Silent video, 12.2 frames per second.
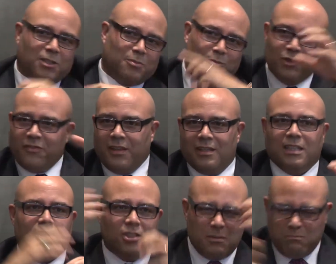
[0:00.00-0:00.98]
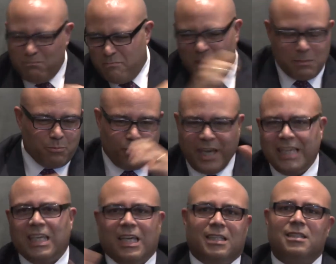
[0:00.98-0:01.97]
Let's move it, let's just
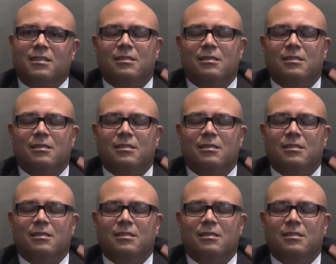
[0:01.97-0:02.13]
break it.